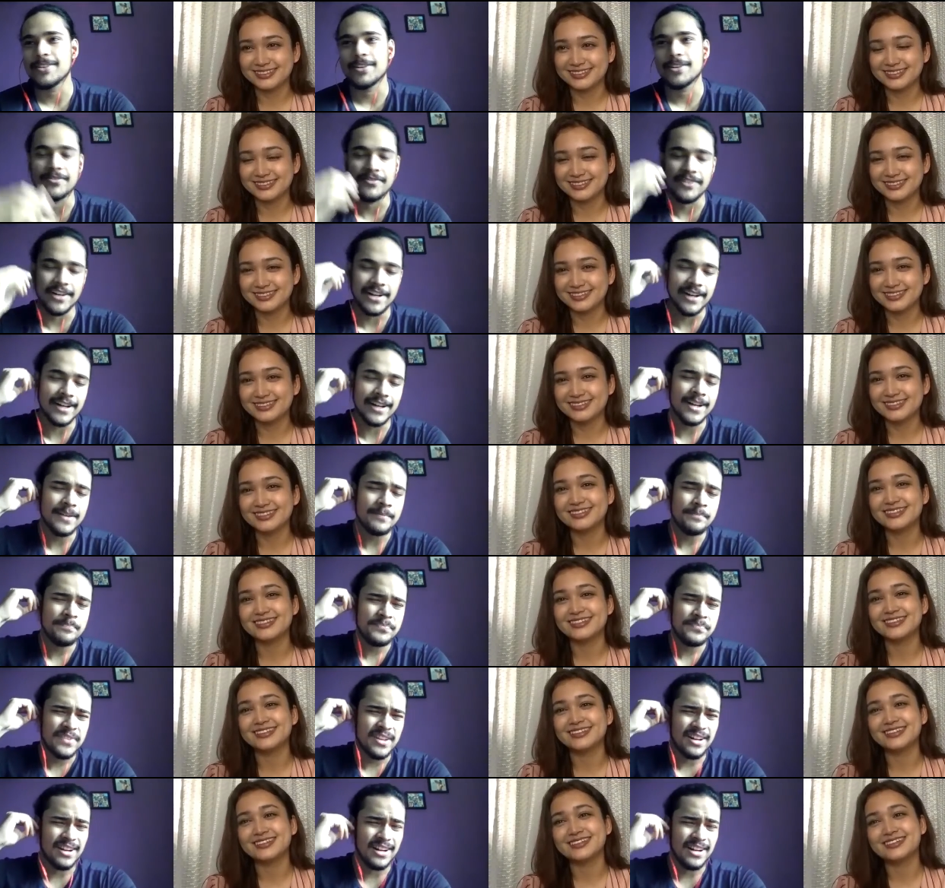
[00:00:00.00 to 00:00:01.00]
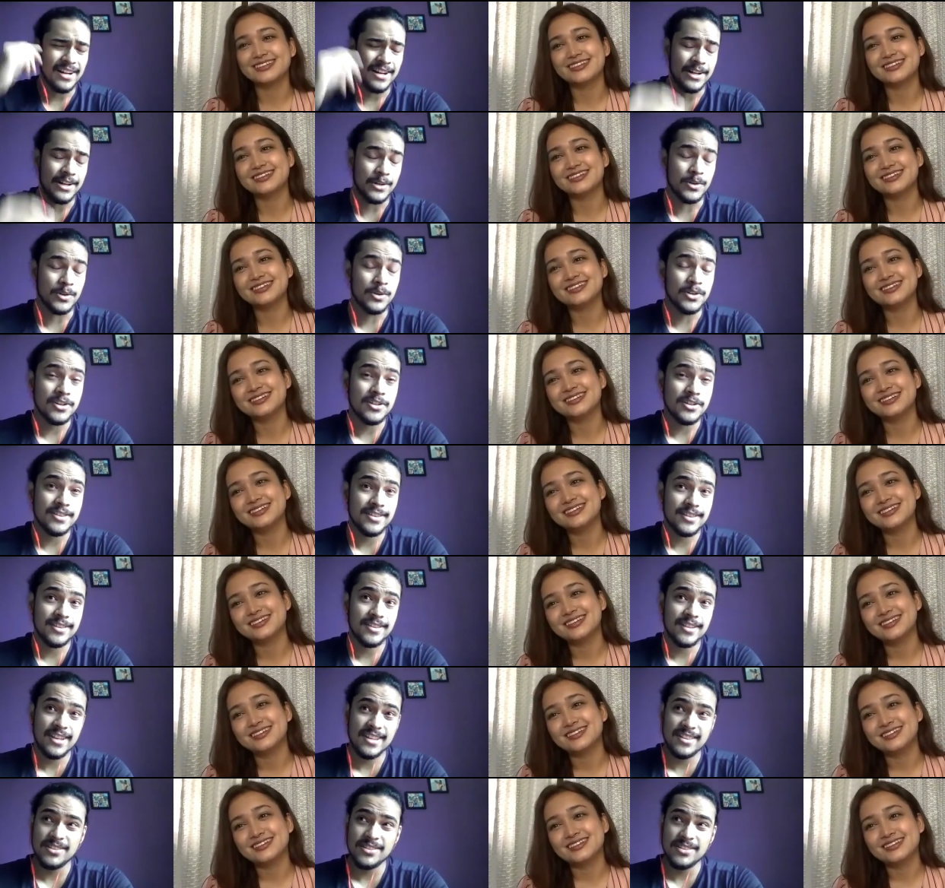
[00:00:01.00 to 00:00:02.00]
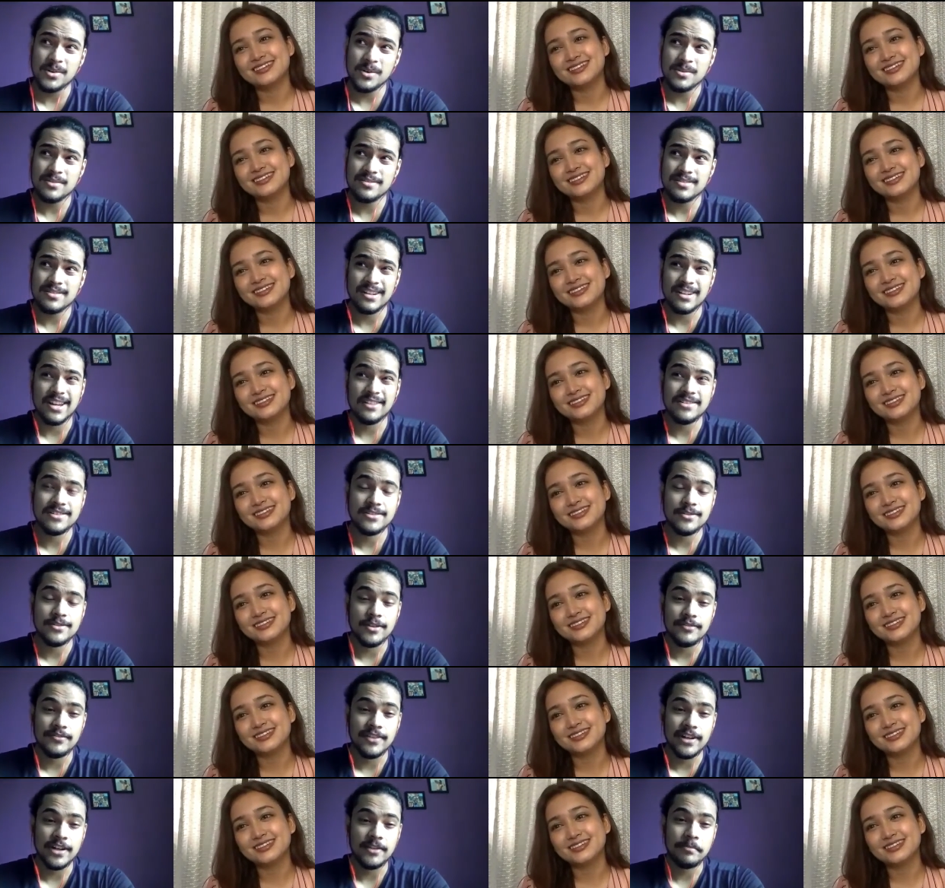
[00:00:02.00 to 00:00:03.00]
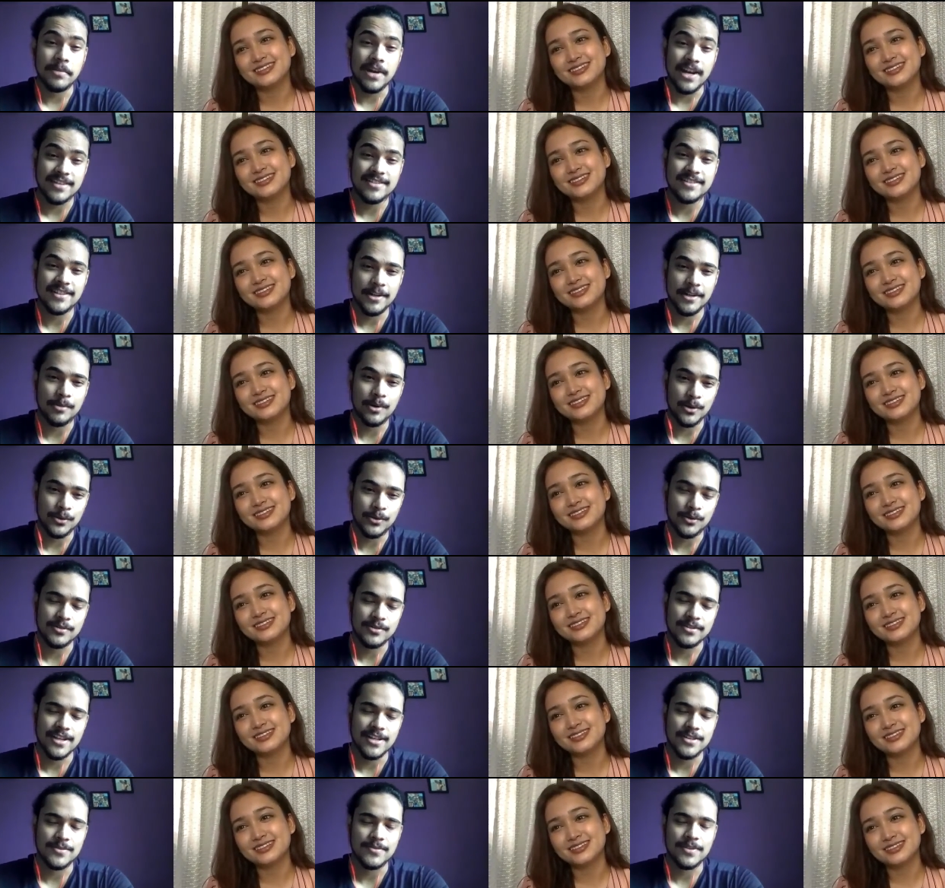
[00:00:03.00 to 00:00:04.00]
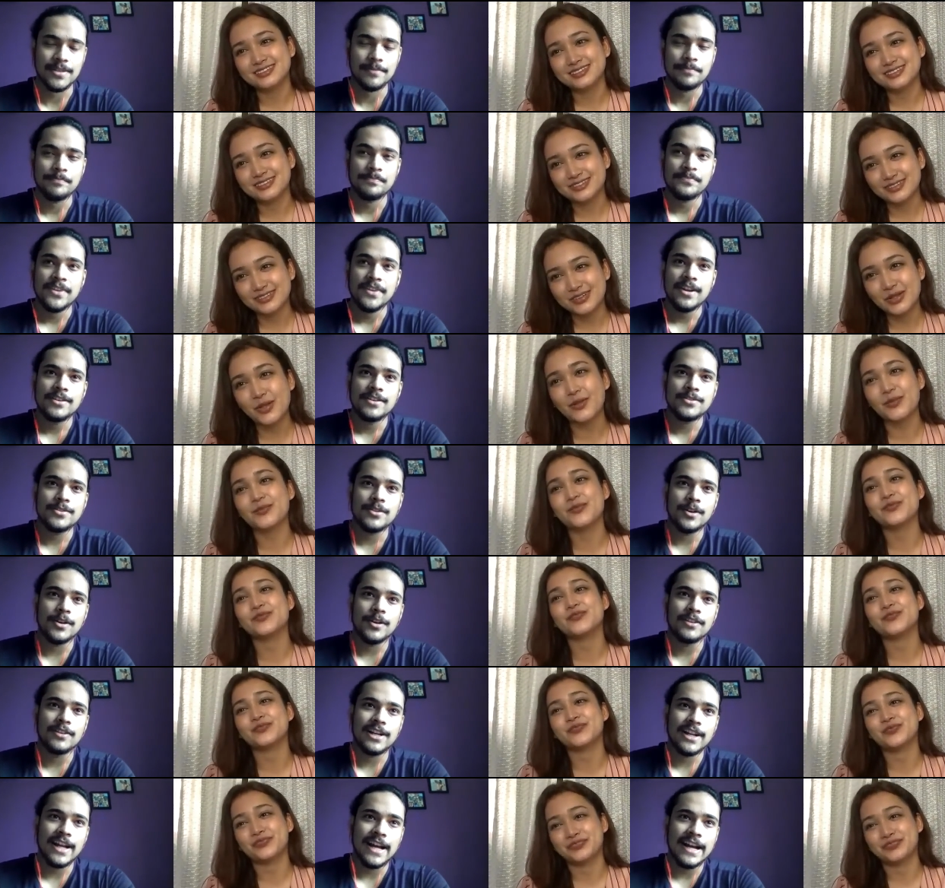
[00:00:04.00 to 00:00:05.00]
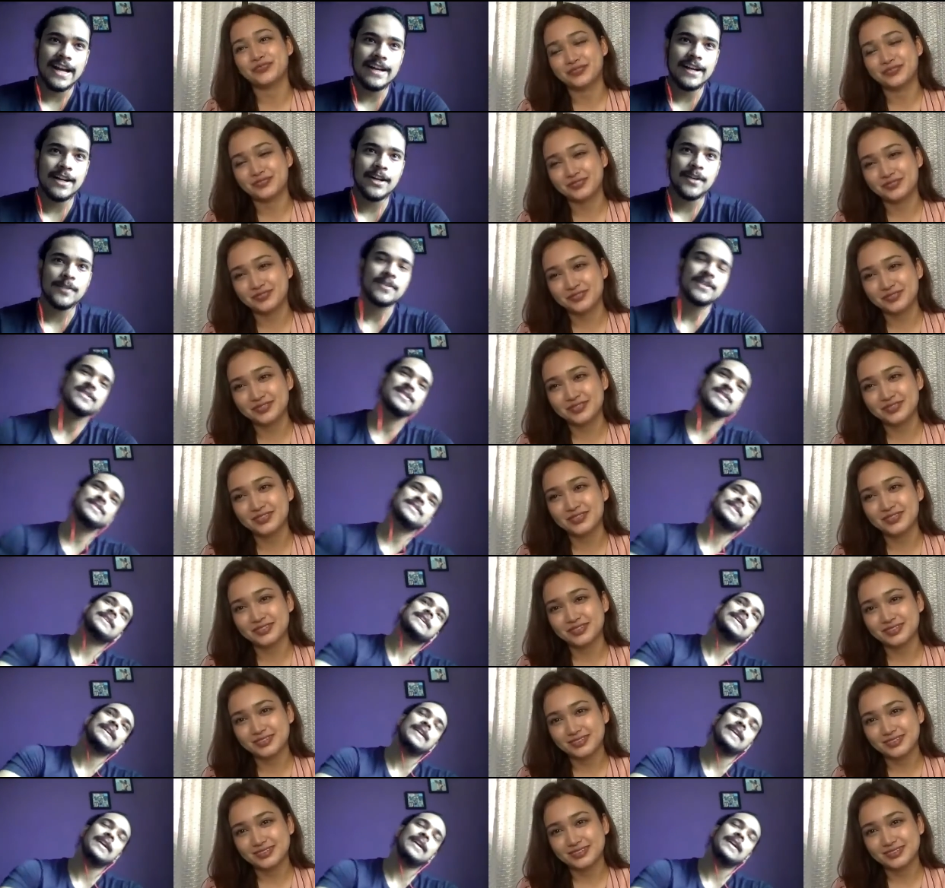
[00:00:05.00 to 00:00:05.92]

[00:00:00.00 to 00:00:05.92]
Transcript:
Speaker 1: not very good on in those, and I was not very passionate about those as well so what I did was